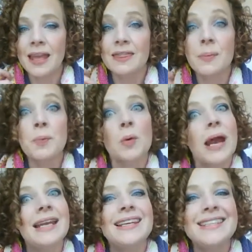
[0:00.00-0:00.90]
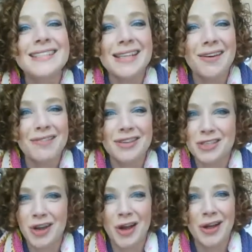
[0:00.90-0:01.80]
the brightness of the
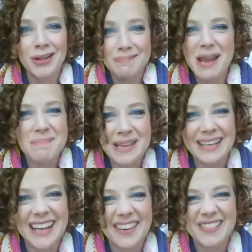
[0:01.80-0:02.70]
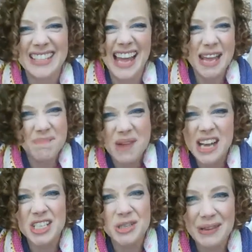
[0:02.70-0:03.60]
shawl might be enough to like
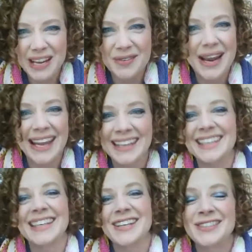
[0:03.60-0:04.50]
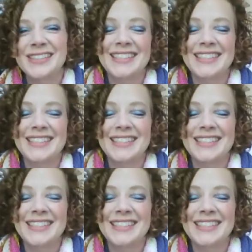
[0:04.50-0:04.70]
punch me awake, you know?